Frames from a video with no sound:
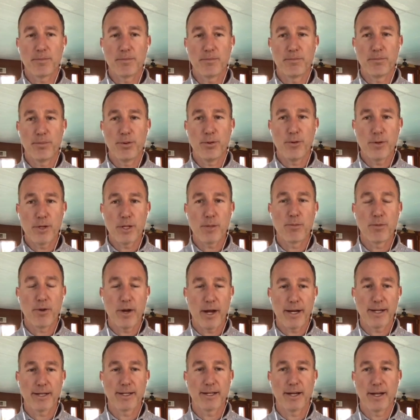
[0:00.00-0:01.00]
pretty
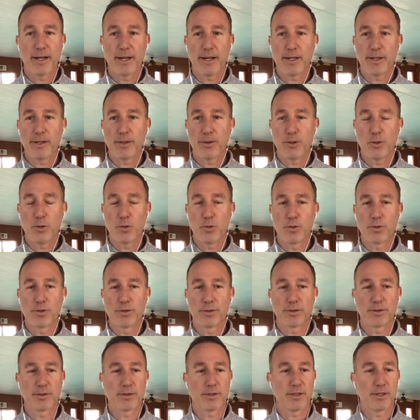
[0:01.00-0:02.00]
bright guy who
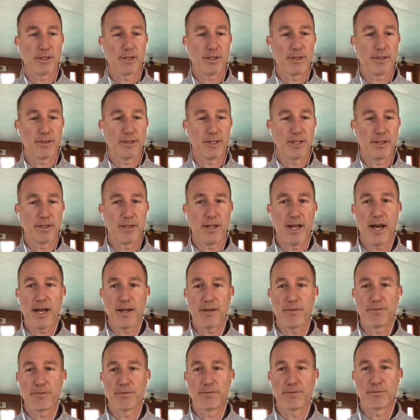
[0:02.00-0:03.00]
was, uh, did a lot
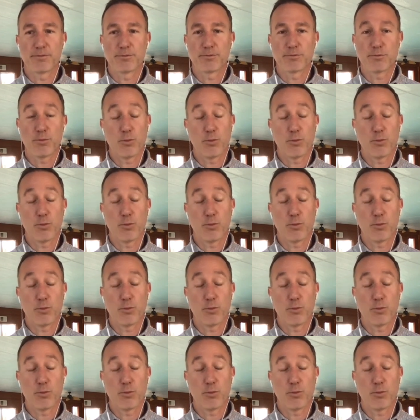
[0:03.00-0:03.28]
of